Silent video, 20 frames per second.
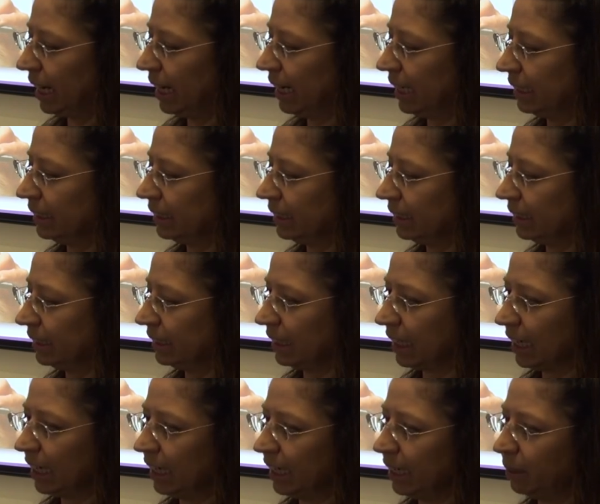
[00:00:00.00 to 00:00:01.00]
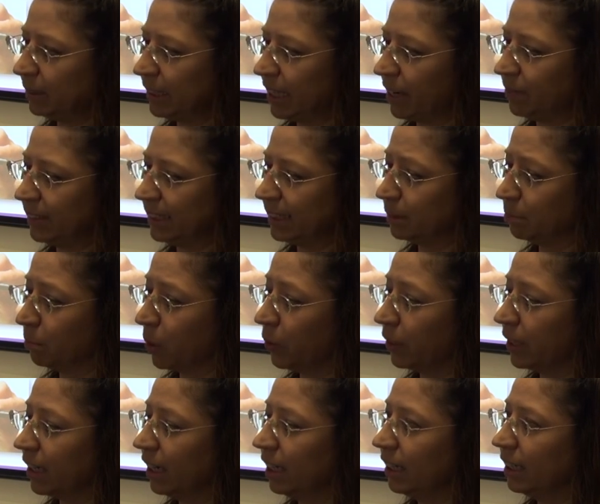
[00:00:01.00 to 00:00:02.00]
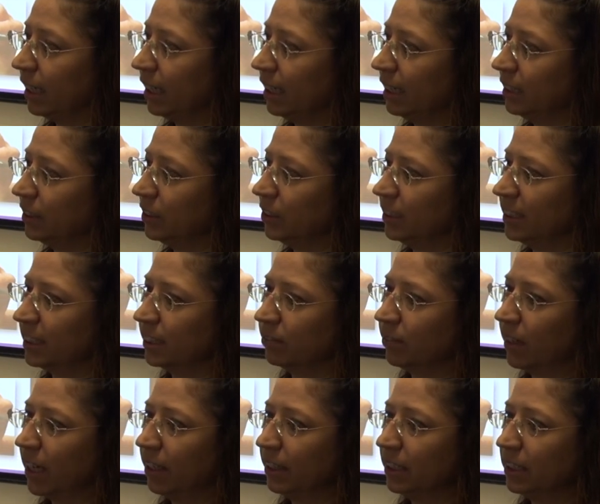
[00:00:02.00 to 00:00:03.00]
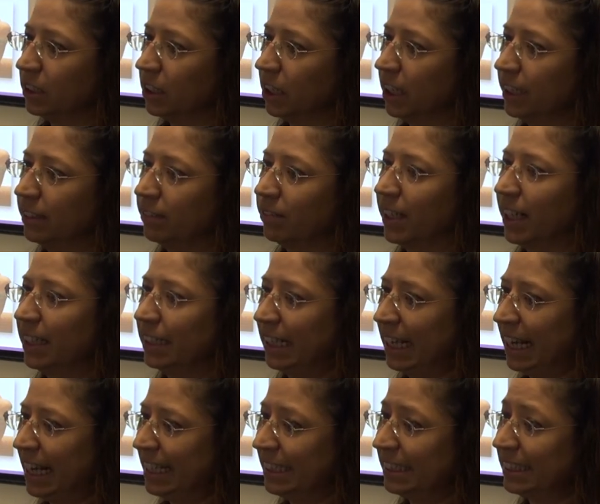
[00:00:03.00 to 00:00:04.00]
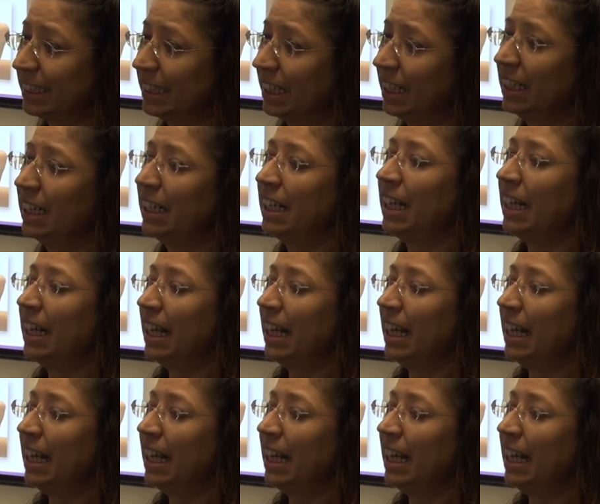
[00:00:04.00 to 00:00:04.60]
and he was a heavy smoker whose father died of lung cancer,